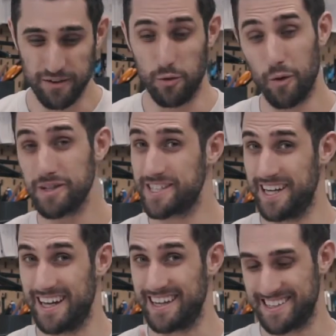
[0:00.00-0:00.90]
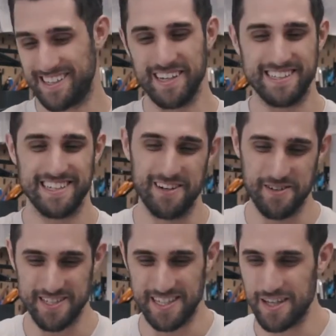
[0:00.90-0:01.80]
Well, it was a headache until I started
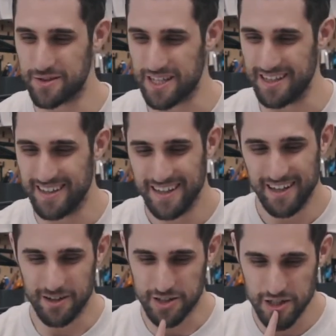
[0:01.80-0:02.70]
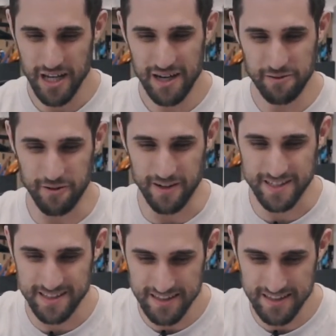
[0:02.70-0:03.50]
using Gifski. I'll show you how it works.